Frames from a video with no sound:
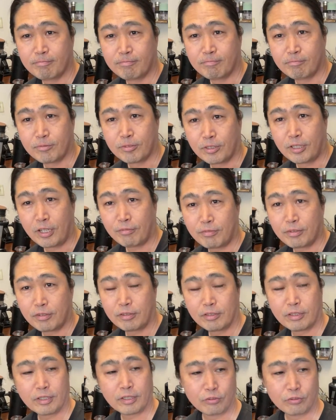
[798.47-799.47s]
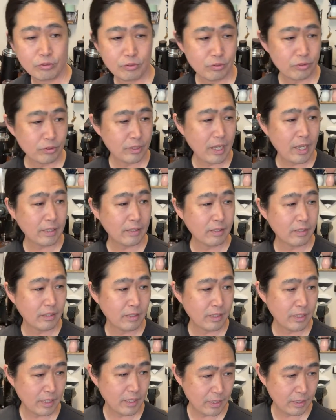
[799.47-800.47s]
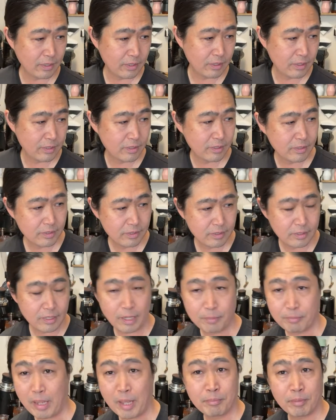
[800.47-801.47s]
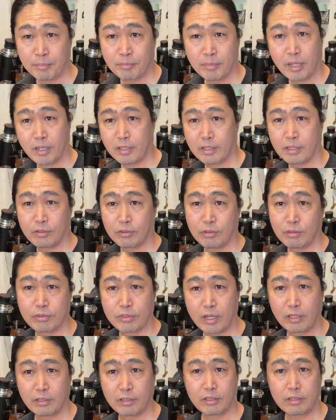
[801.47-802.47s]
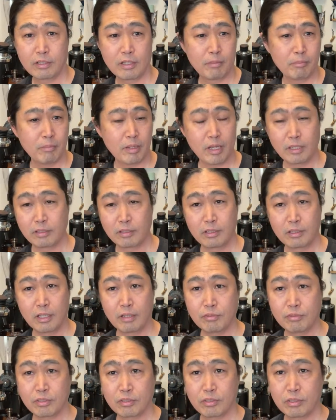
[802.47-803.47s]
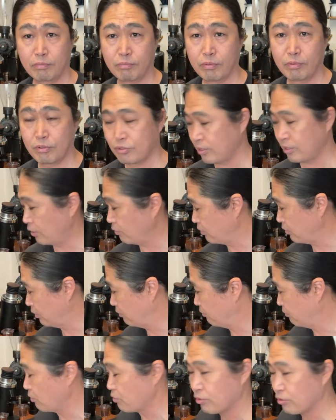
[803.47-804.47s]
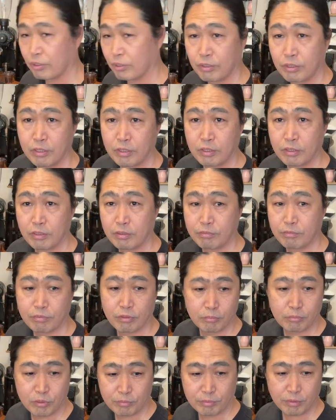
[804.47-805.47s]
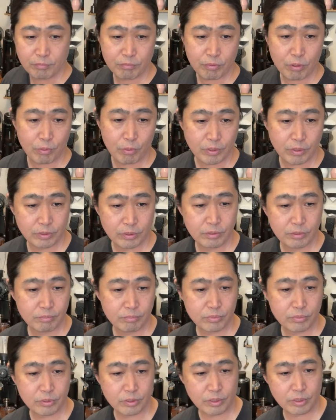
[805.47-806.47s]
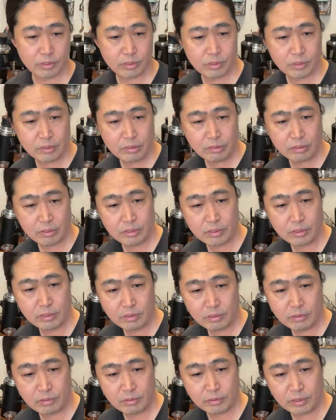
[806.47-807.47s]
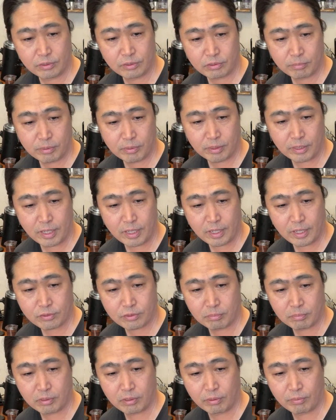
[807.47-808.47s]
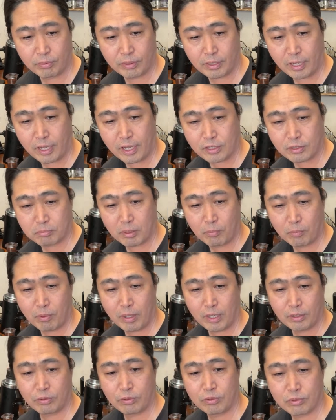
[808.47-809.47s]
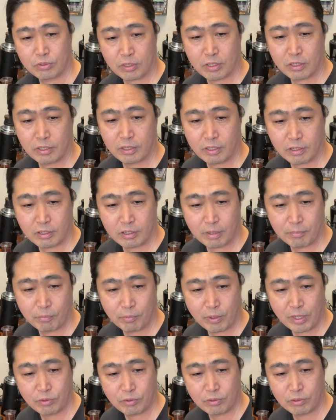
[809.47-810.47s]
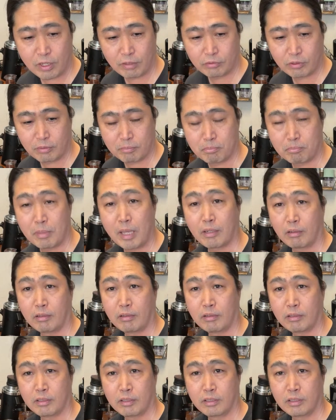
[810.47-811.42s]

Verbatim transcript: So definitely you do not need I mean, I'm, I'm not going to use RDT on my DF64 Gen 2 for sure from moving forward. So hold on. Someone asked me, the Rick asked me why use a clear cup when you have the metal.